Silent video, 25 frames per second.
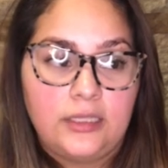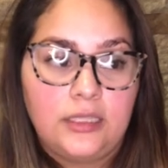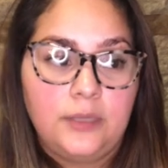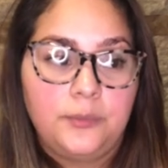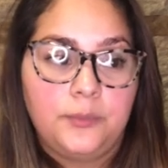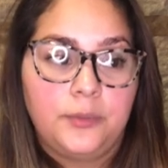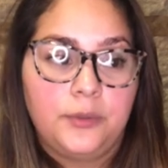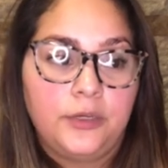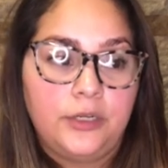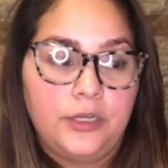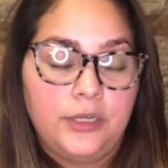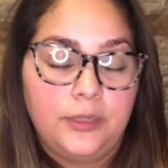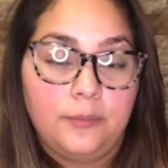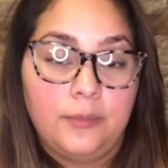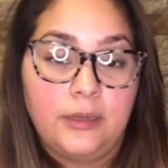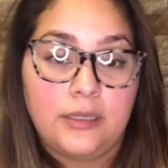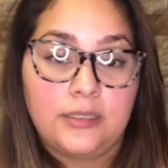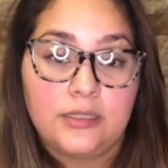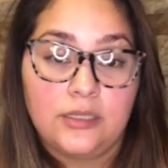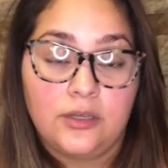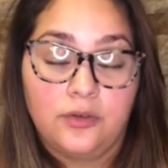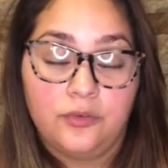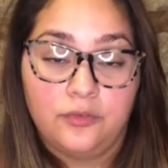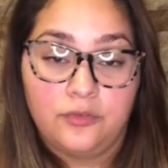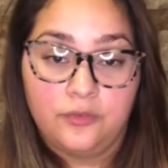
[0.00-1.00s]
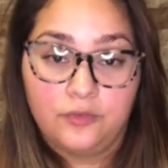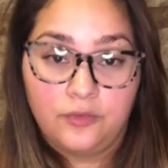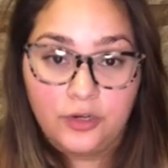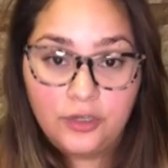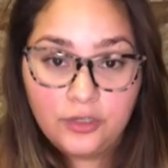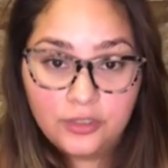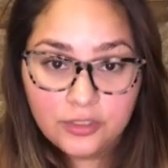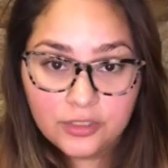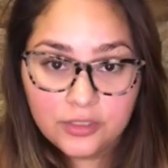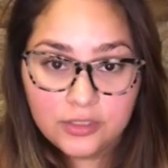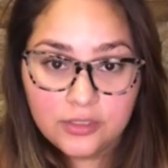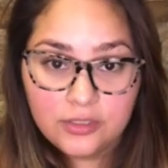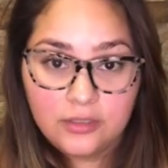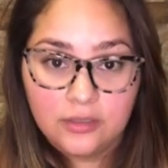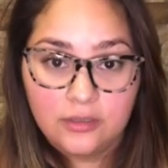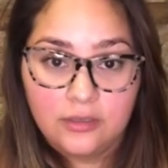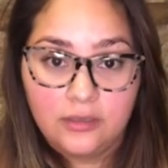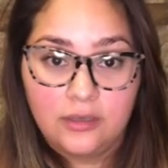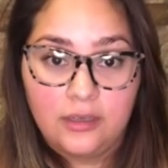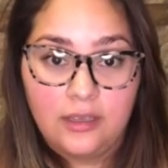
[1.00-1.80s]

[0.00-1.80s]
putting myself first